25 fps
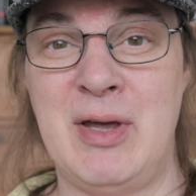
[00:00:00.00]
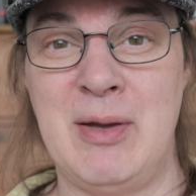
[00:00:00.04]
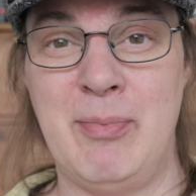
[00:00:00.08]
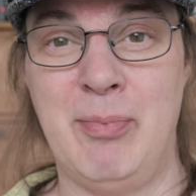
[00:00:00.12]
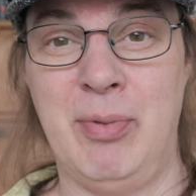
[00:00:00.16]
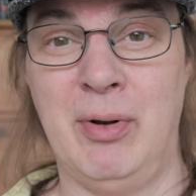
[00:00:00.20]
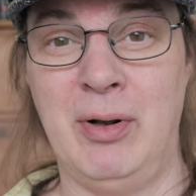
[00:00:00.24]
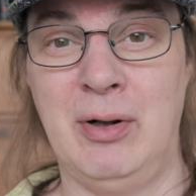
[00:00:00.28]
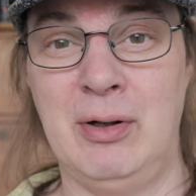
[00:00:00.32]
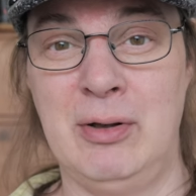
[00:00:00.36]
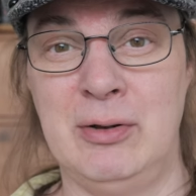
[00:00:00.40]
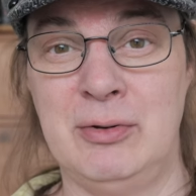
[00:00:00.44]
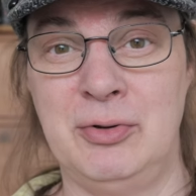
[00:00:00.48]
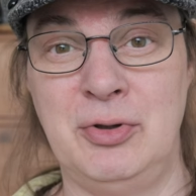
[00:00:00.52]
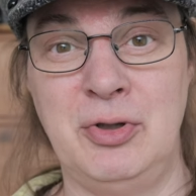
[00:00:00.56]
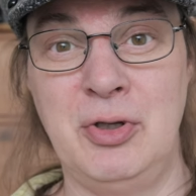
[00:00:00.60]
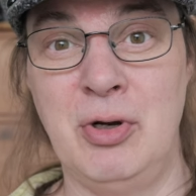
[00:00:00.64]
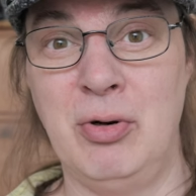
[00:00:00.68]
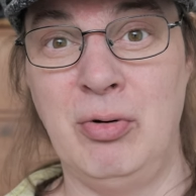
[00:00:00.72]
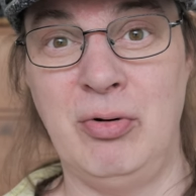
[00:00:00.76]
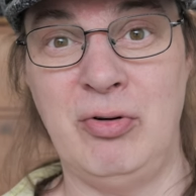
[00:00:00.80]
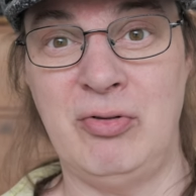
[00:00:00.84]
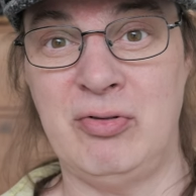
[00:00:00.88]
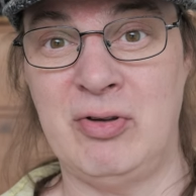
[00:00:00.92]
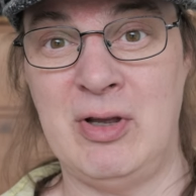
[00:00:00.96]
people
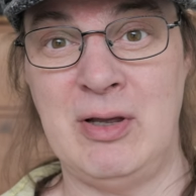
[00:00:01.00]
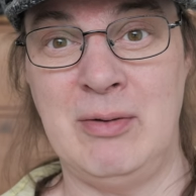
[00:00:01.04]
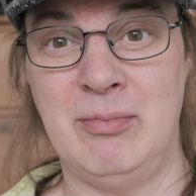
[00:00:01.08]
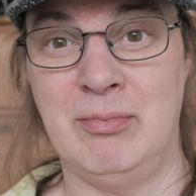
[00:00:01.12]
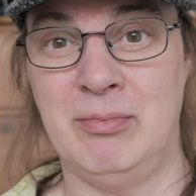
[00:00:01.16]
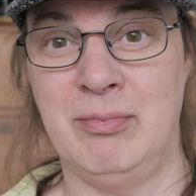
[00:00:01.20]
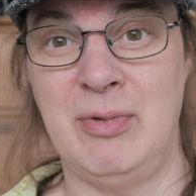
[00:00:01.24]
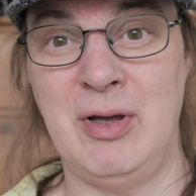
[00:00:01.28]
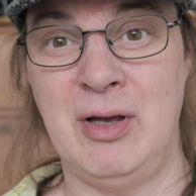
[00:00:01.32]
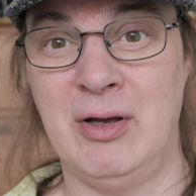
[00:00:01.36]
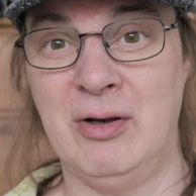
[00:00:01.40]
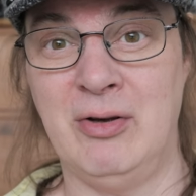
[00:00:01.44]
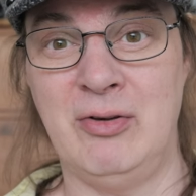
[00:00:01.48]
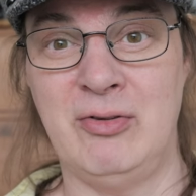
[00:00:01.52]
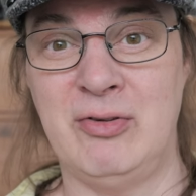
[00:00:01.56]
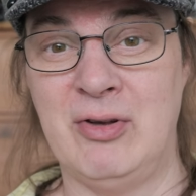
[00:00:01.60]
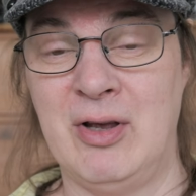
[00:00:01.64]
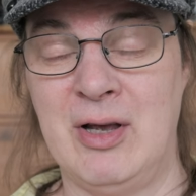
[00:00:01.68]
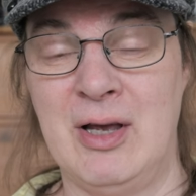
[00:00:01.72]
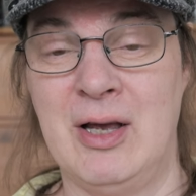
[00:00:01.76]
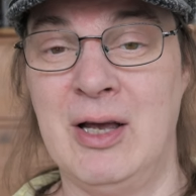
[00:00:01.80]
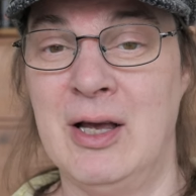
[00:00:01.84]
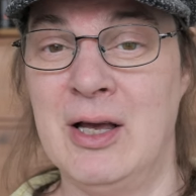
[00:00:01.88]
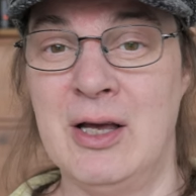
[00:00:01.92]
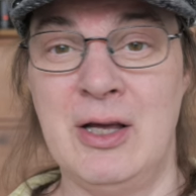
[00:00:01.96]
noticing because
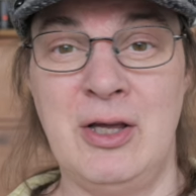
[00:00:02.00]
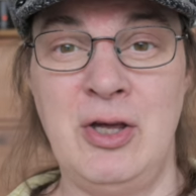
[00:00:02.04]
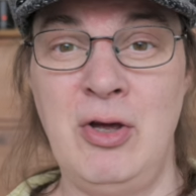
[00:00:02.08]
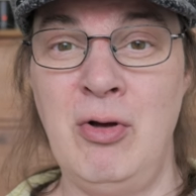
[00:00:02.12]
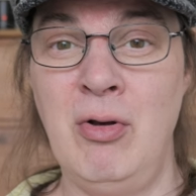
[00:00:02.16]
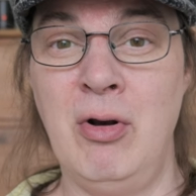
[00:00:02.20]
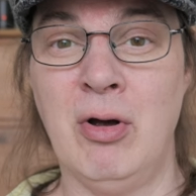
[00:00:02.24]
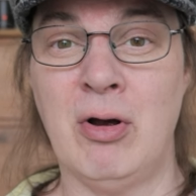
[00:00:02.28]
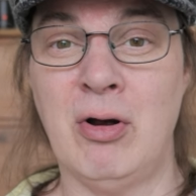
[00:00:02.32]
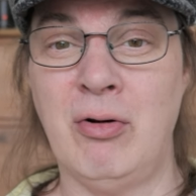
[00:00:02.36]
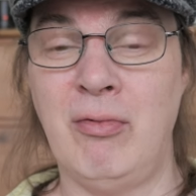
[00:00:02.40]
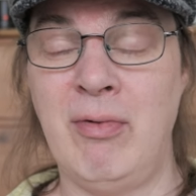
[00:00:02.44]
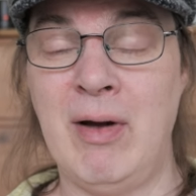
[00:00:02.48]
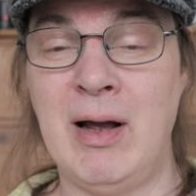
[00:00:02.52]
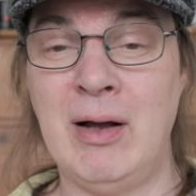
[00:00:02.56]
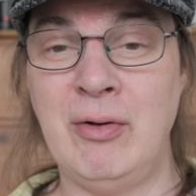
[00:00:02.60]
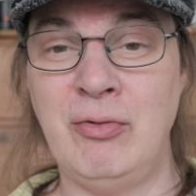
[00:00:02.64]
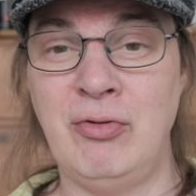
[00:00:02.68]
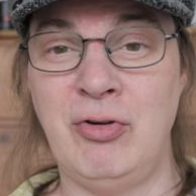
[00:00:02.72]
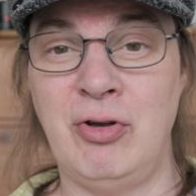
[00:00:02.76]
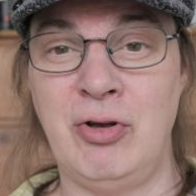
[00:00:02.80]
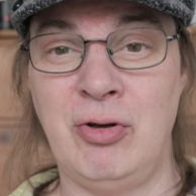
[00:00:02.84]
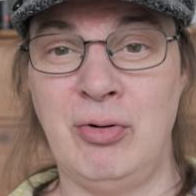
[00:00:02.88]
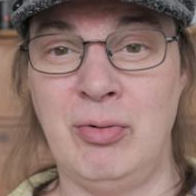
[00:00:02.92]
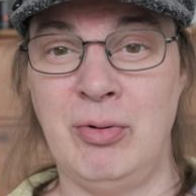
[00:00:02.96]
you look
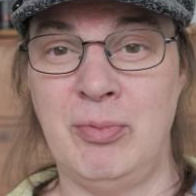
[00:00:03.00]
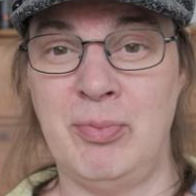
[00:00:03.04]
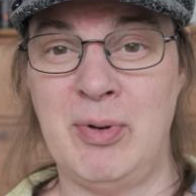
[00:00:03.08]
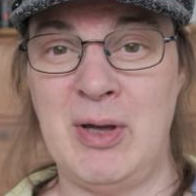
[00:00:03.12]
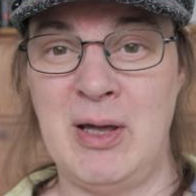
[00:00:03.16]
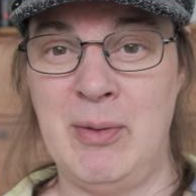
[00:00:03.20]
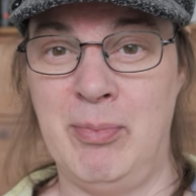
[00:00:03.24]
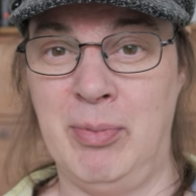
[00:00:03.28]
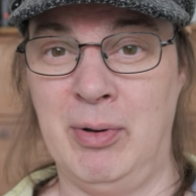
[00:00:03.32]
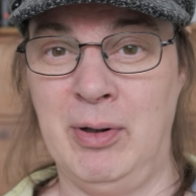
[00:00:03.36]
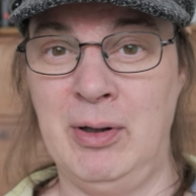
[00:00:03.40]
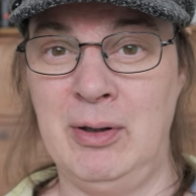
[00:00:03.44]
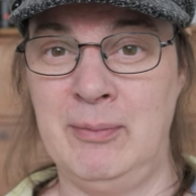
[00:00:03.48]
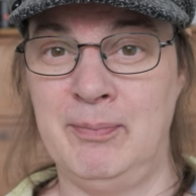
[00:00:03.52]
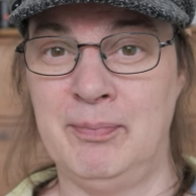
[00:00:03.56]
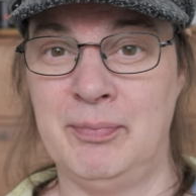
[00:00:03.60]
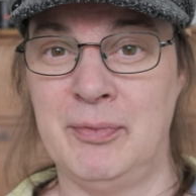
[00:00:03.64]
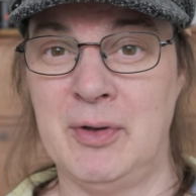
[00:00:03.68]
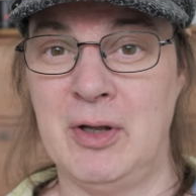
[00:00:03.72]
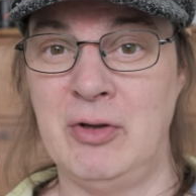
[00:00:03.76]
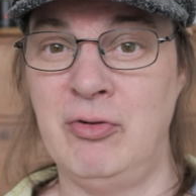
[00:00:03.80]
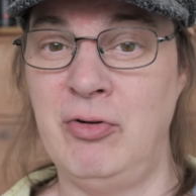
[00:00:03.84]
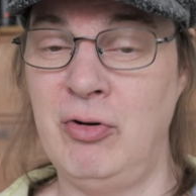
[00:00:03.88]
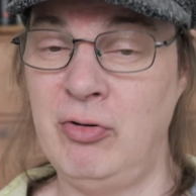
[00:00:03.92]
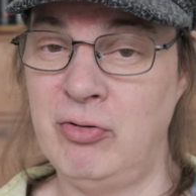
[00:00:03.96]
around you with people
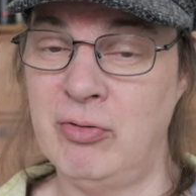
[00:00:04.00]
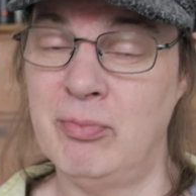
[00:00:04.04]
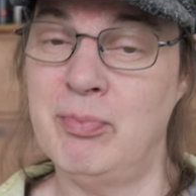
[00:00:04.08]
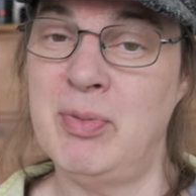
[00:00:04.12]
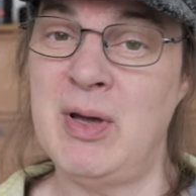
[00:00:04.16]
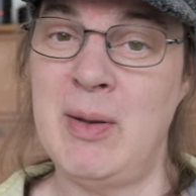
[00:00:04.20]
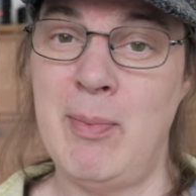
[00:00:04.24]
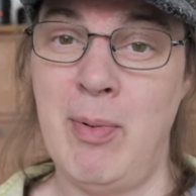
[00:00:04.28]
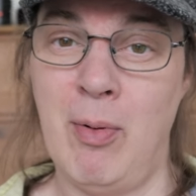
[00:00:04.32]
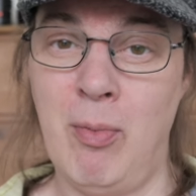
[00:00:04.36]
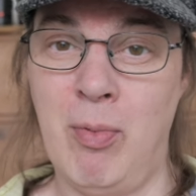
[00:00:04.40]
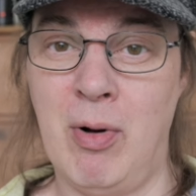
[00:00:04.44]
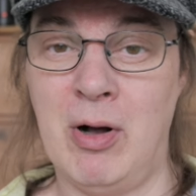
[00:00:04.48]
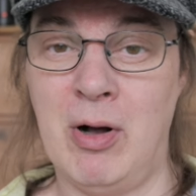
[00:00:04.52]
and do some people